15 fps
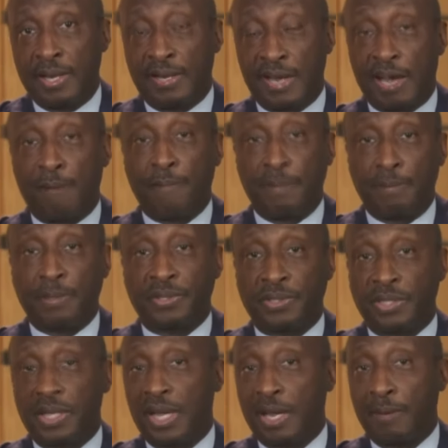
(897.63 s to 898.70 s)
Now people are
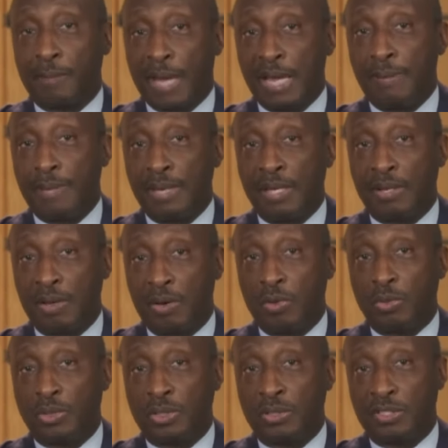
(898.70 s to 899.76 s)
saying maybe those